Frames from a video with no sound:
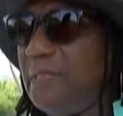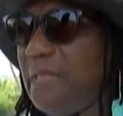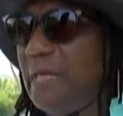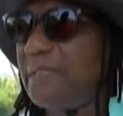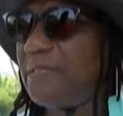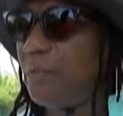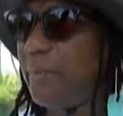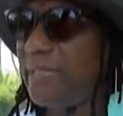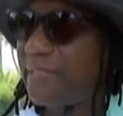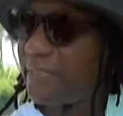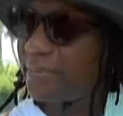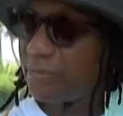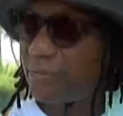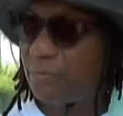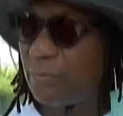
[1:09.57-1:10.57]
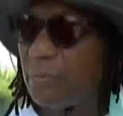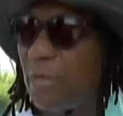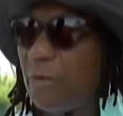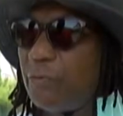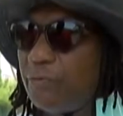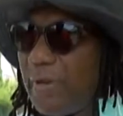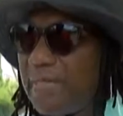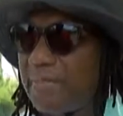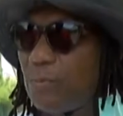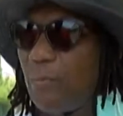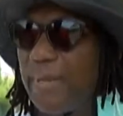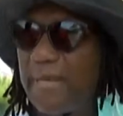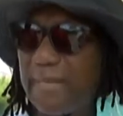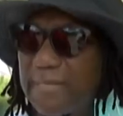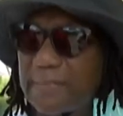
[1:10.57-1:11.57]
Yeah, so it is to raise
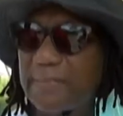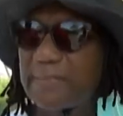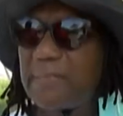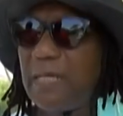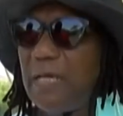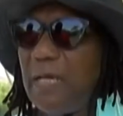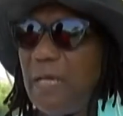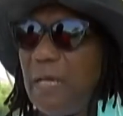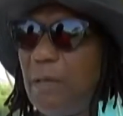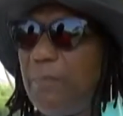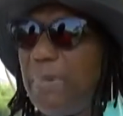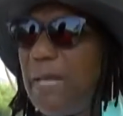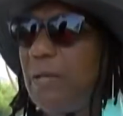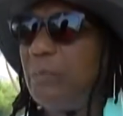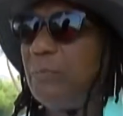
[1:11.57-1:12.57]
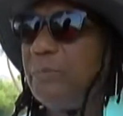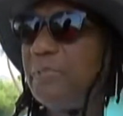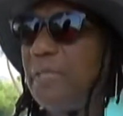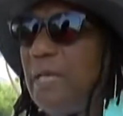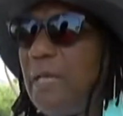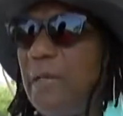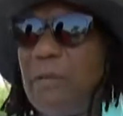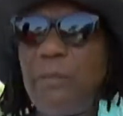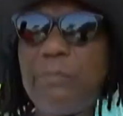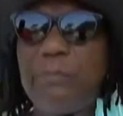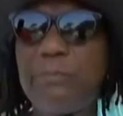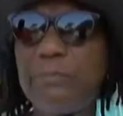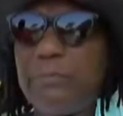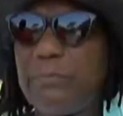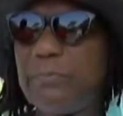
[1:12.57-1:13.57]
awareness about
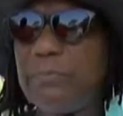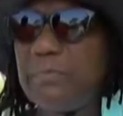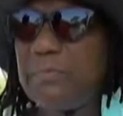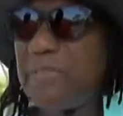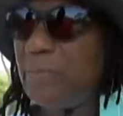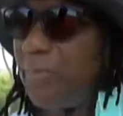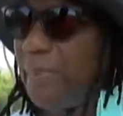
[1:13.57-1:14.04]
um, the